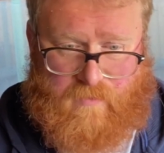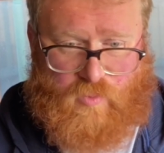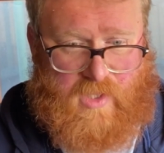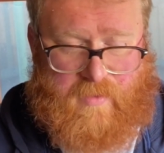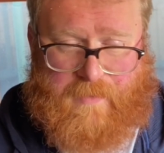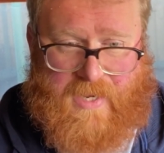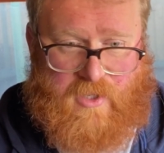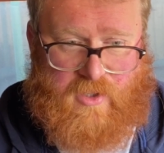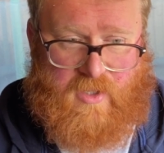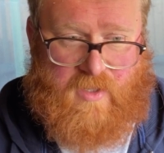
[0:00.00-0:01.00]
Will it be
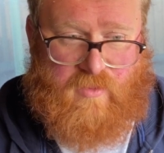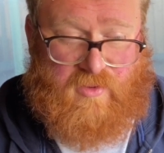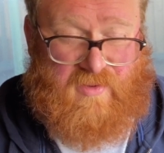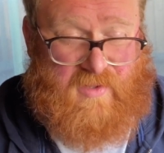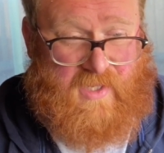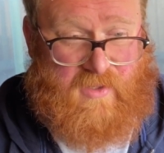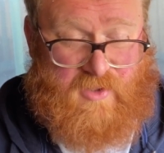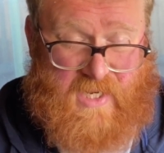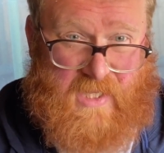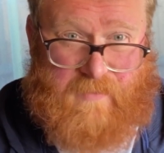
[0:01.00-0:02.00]
paid on a monthly or
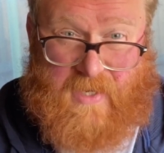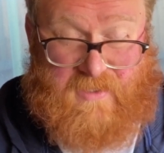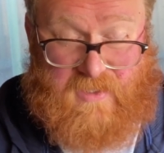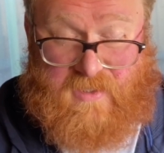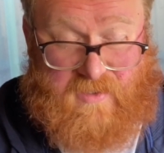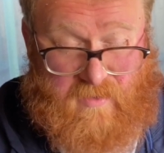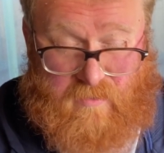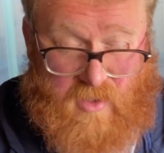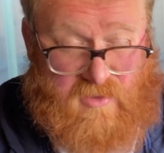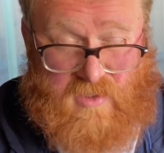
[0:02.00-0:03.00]
a yearly basis? I
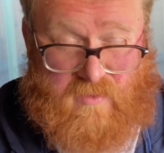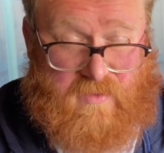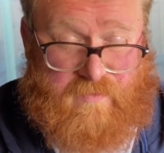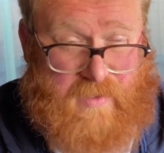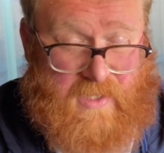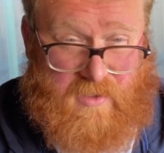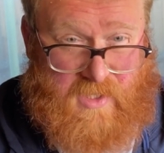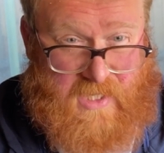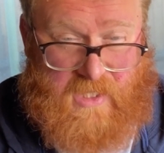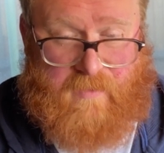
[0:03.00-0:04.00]
think most of them are paid on
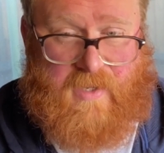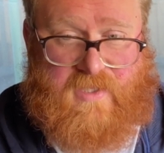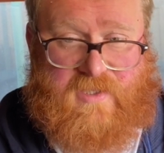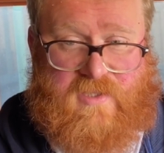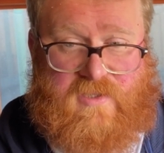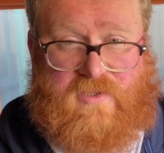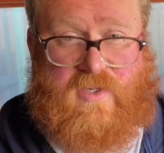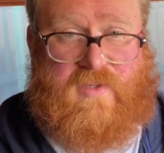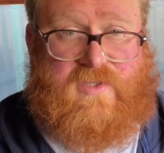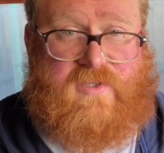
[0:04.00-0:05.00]
a yearly basis,
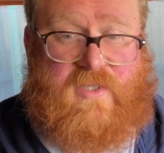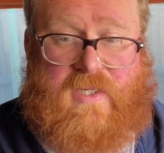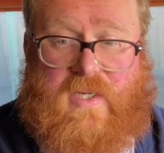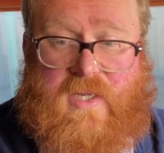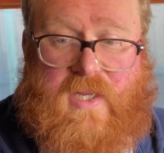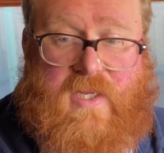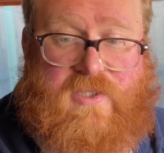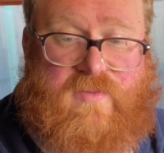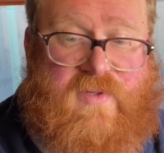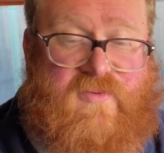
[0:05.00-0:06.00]
so it's
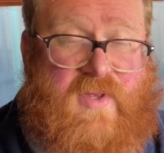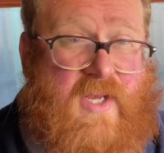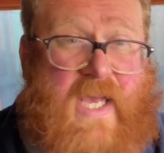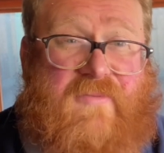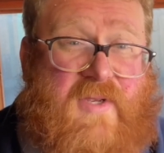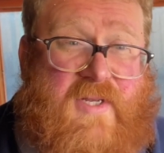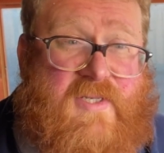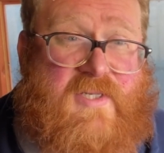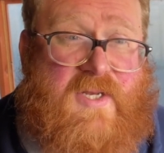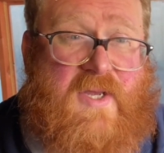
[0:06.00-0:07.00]
something that you have to
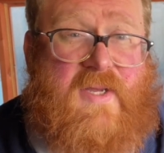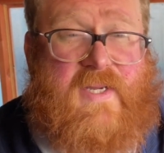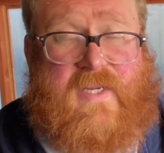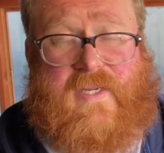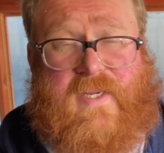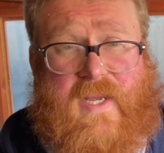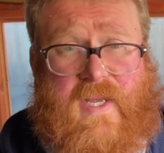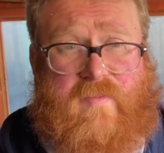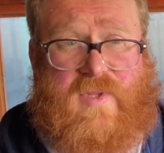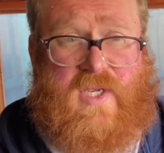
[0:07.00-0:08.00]
consider,
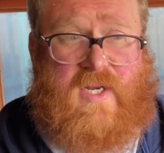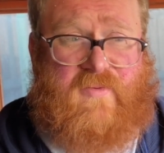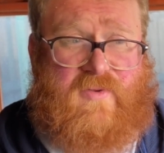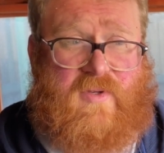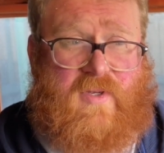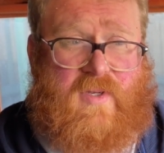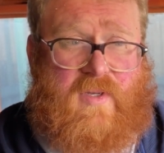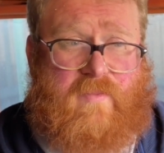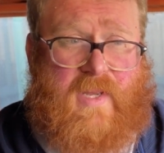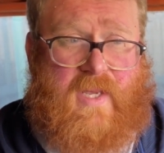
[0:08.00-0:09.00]
that you're going to have
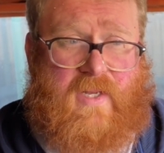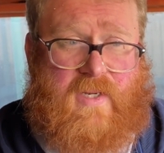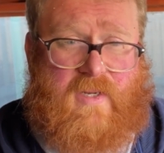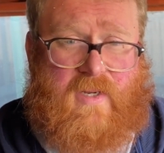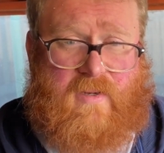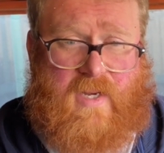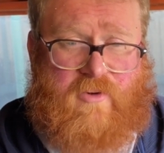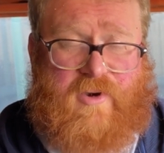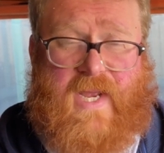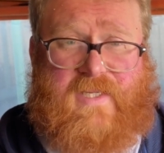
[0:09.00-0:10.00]
to pay an
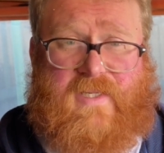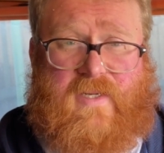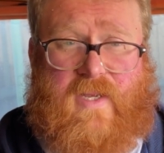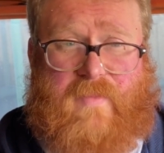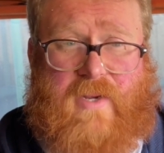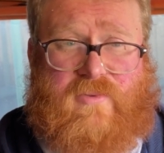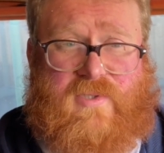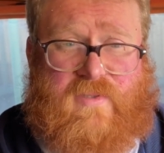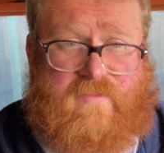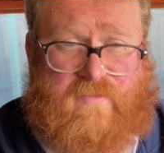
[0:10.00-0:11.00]
aggregated amount